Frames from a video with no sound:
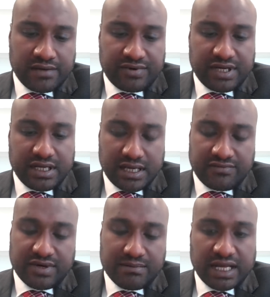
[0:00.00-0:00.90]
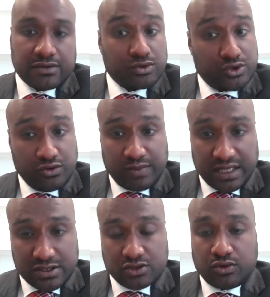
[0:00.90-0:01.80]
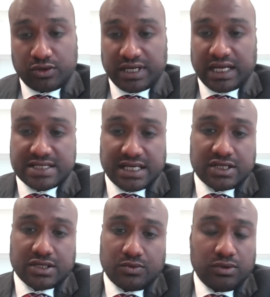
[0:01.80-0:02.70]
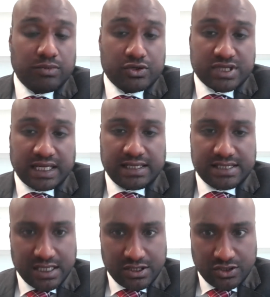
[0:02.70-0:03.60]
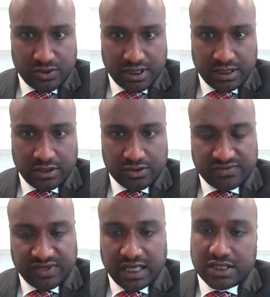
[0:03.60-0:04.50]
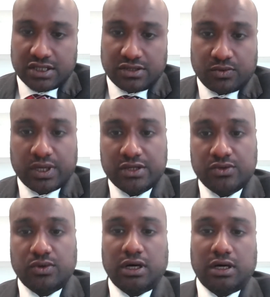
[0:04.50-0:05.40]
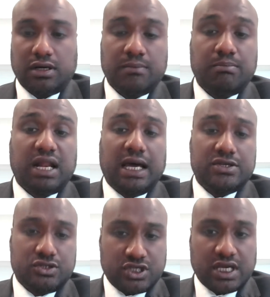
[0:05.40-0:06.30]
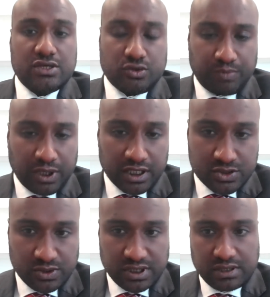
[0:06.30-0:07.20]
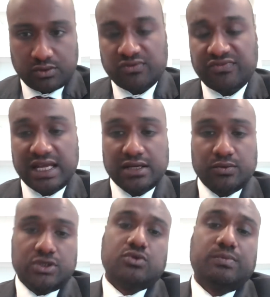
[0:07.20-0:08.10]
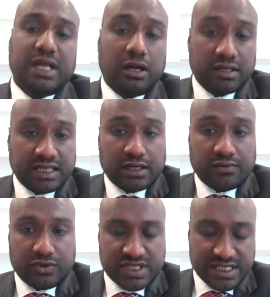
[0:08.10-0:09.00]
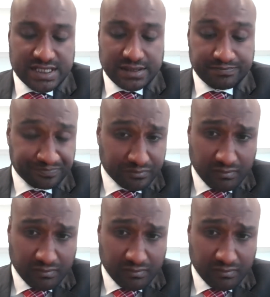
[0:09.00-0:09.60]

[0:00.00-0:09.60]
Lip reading: every month or 2 months, your organization will most likely send you a notification where you are obliged to change your password, or failing which you will be locked out of your system.